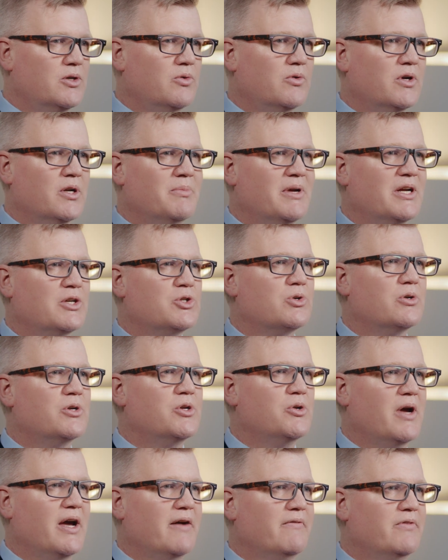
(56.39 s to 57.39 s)
You want to make sure
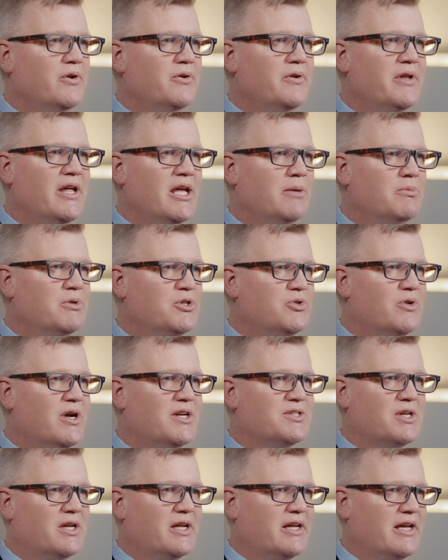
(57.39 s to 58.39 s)
you have their name,
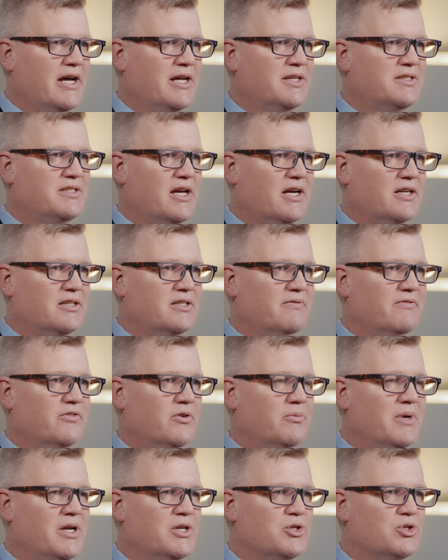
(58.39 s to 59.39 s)
address, and contact
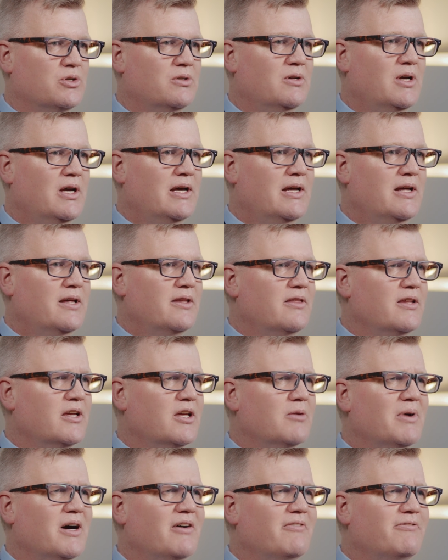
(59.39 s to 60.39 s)
information.
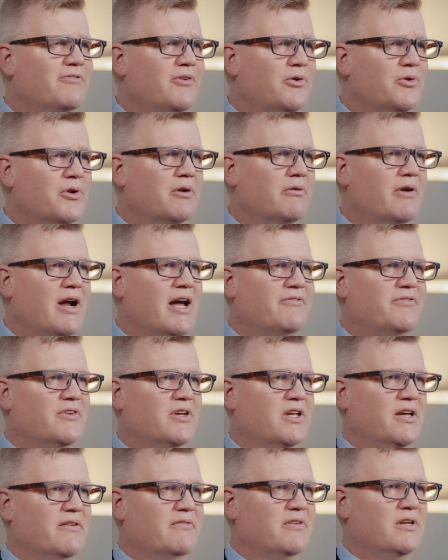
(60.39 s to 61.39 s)
Think about
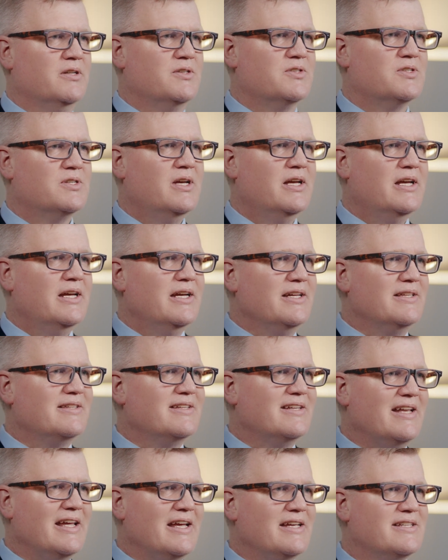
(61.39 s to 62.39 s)
photographic evidence. In
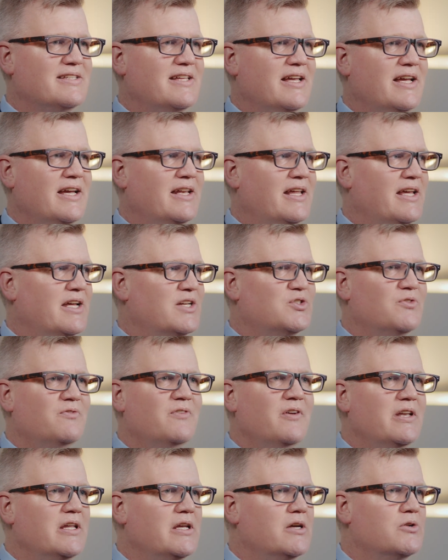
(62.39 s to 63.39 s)
today's day and age,
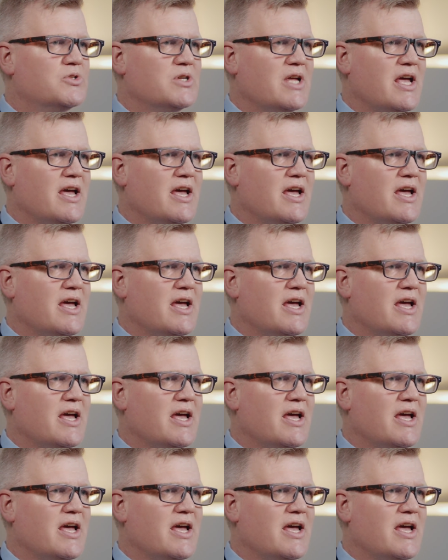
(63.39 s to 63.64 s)
video's